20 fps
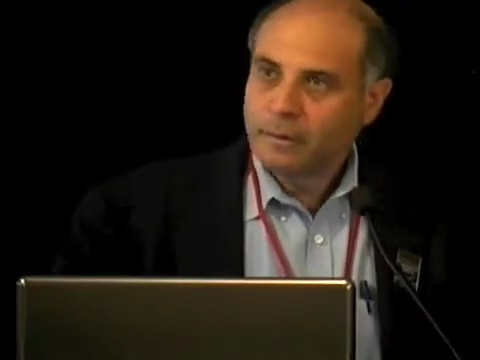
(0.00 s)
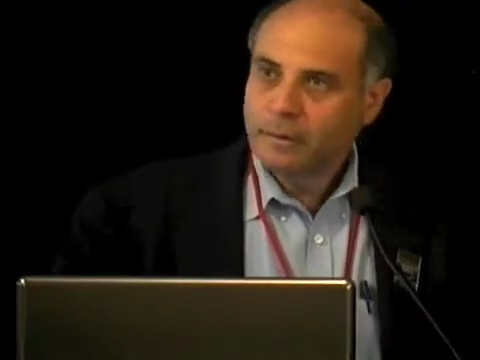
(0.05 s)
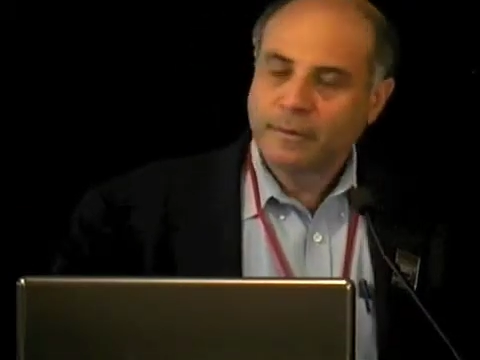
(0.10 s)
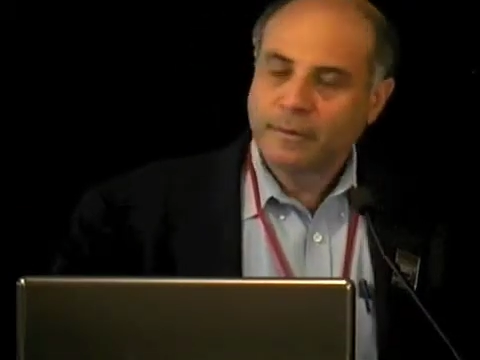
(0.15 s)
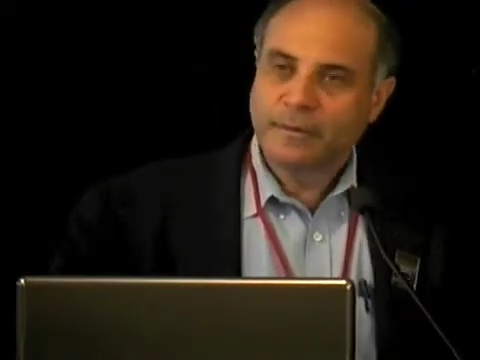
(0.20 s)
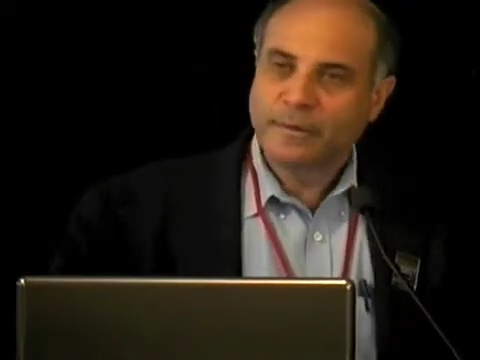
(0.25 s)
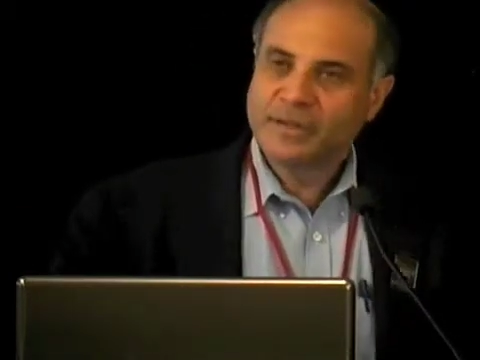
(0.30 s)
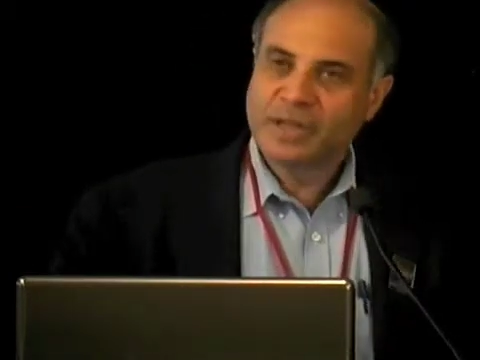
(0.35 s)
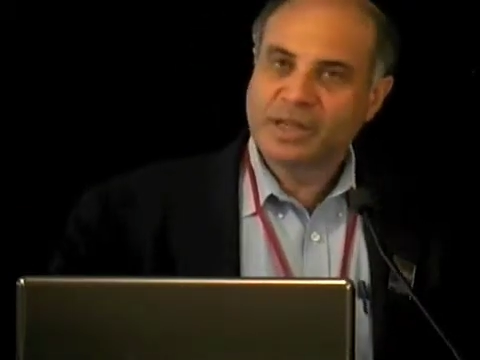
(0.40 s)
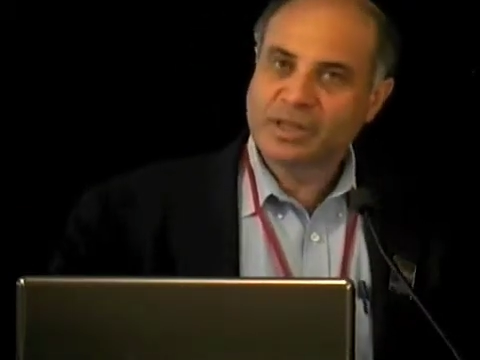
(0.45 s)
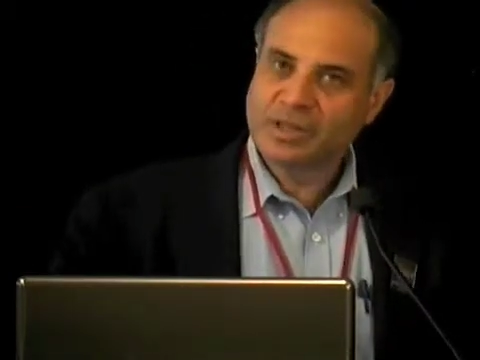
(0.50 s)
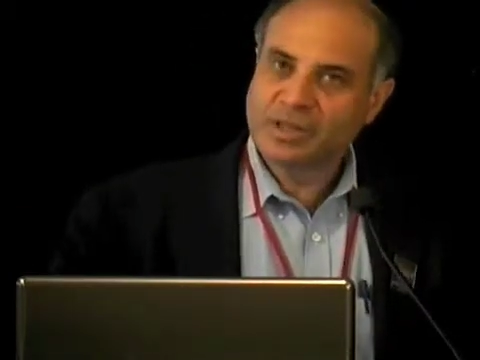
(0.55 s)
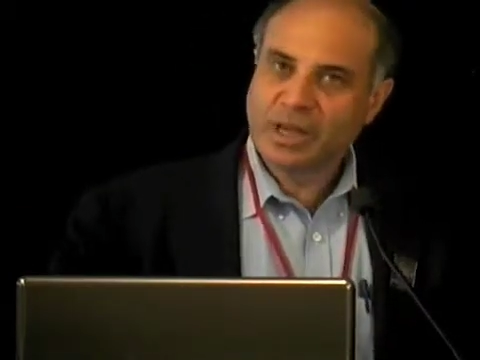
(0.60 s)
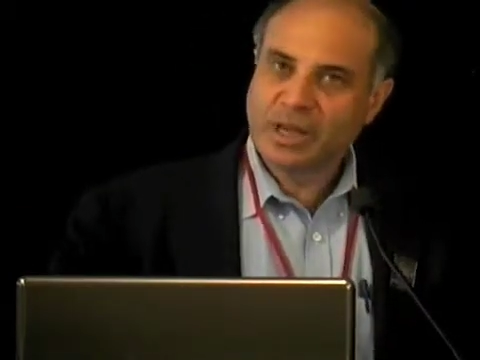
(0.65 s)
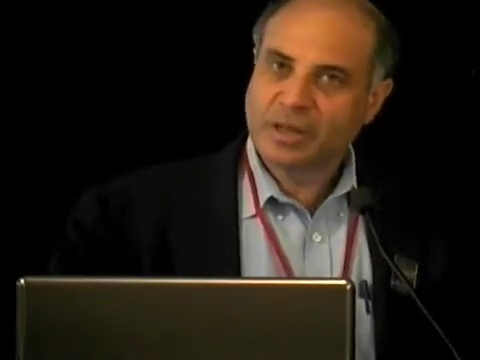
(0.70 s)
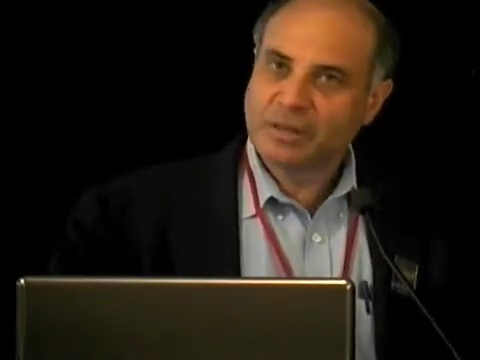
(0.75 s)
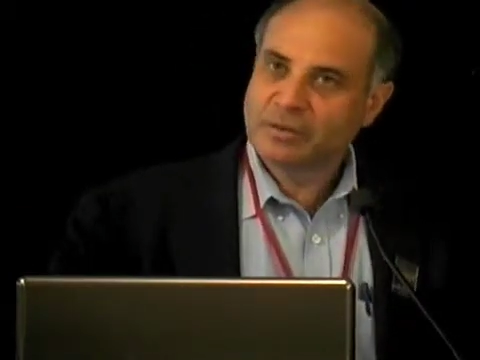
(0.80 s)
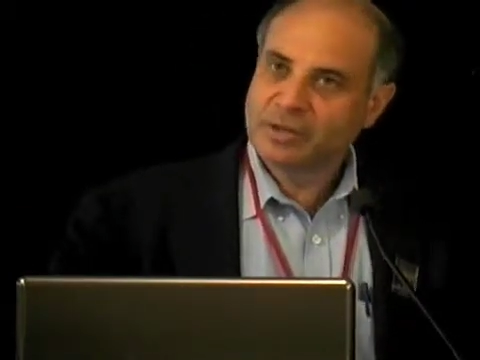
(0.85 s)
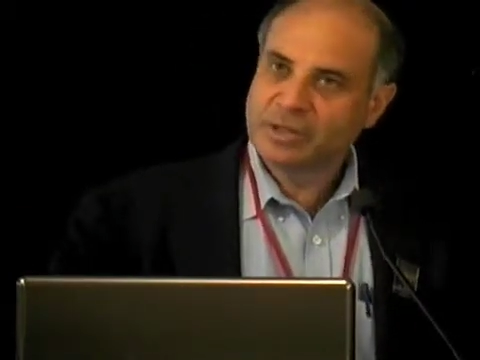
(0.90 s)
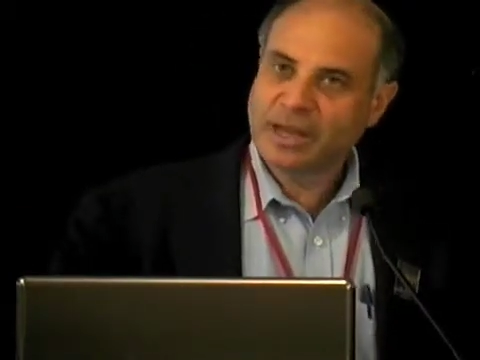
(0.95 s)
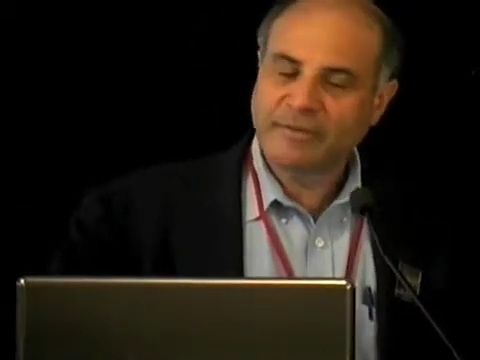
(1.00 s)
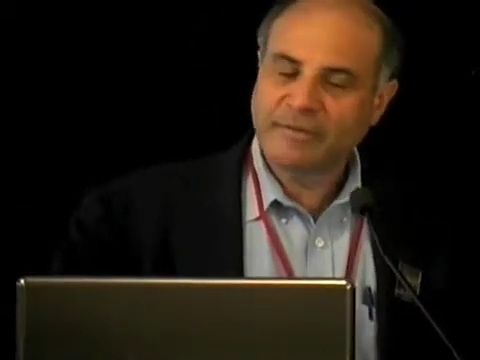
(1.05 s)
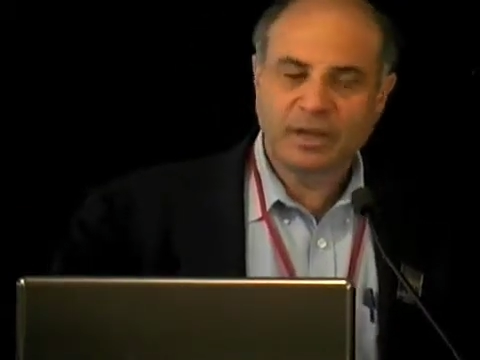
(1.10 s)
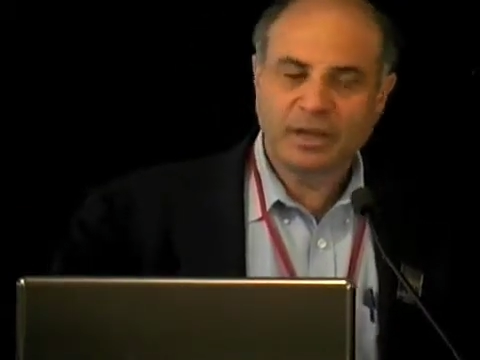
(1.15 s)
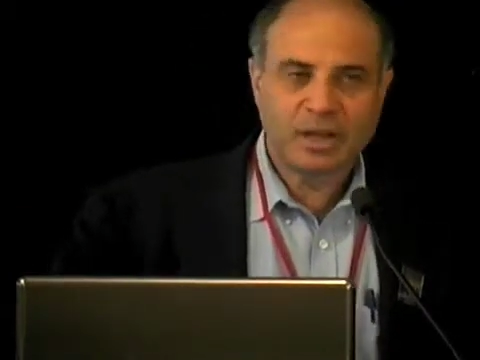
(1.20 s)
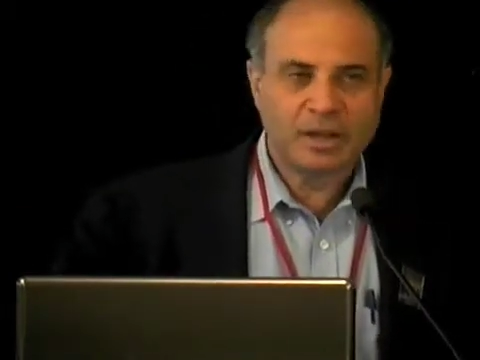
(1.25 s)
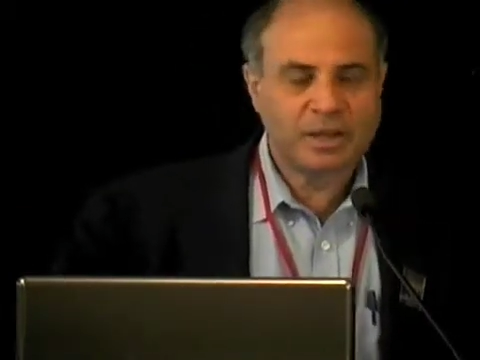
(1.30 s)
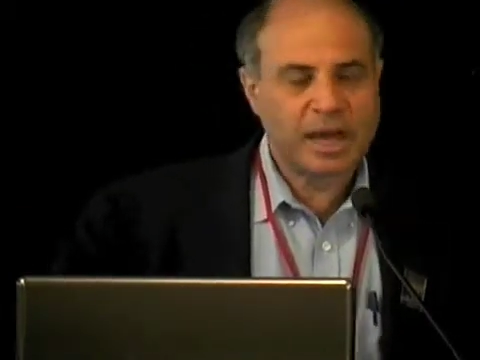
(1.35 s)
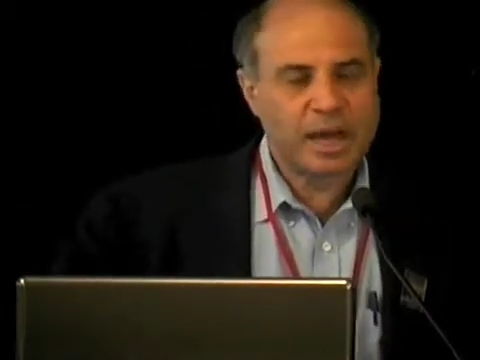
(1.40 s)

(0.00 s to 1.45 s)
the 60th or 70th